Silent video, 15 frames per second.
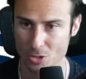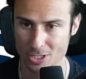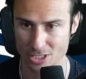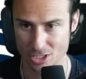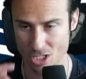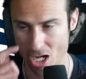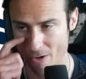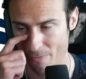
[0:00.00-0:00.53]
It's
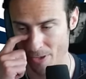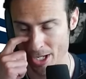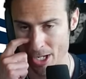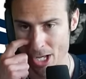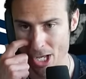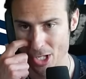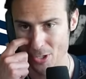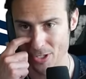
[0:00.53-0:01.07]
tough. And then
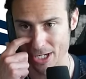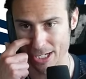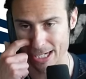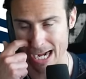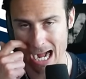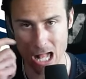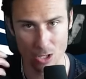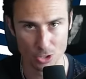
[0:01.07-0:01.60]
you get a
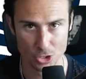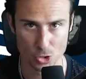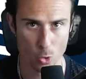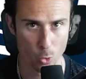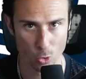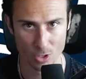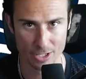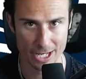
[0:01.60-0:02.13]
college
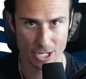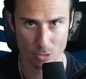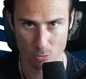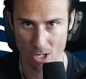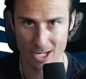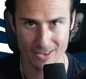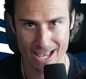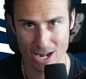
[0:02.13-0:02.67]
coordinator
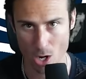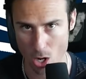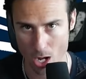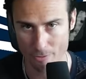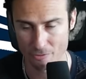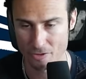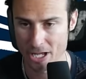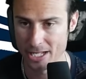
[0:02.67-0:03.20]
running that
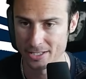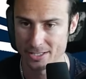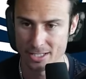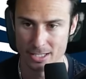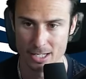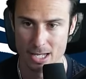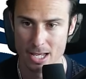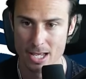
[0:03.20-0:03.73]
offense, and